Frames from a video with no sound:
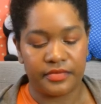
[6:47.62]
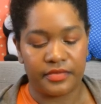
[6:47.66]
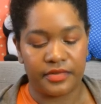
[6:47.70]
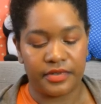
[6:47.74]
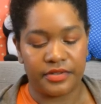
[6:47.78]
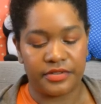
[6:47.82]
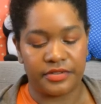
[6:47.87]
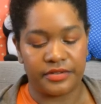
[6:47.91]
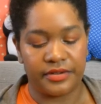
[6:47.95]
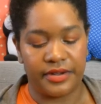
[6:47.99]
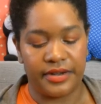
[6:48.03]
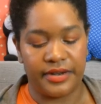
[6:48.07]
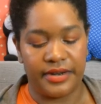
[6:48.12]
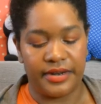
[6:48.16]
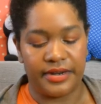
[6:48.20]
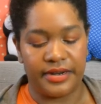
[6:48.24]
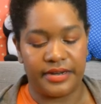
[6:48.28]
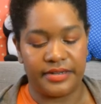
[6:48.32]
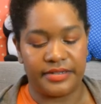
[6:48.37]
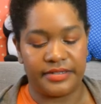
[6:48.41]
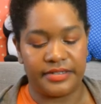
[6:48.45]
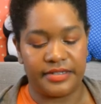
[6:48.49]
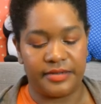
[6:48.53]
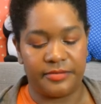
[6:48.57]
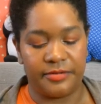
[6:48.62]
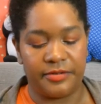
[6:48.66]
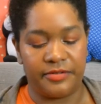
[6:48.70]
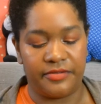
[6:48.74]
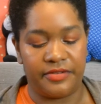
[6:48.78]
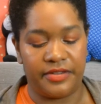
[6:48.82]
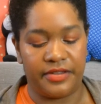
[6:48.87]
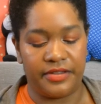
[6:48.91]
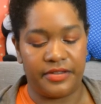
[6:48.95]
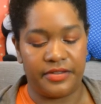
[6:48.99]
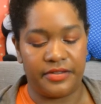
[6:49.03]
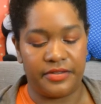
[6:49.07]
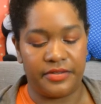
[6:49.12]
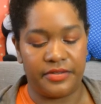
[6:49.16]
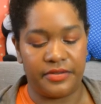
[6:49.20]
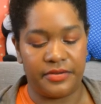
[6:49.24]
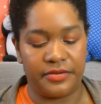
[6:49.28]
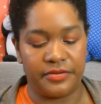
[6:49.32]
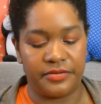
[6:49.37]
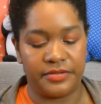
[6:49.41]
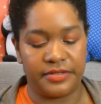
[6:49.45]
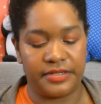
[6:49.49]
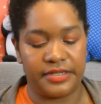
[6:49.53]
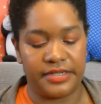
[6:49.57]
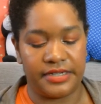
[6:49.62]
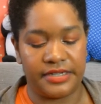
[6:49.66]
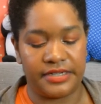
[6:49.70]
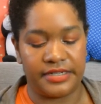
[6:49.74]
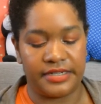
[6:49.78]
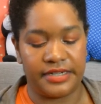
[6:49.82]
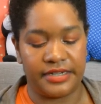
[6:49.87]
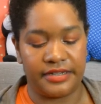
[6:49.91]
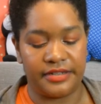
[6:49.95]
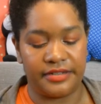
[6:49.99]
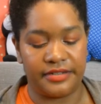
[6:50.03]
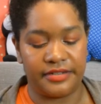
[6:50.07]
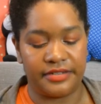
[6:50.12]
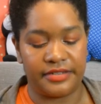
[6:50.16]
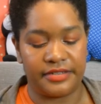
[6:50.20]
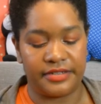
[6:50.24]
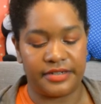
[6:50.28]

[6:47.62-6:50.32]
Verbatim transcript: So I needed some of those details.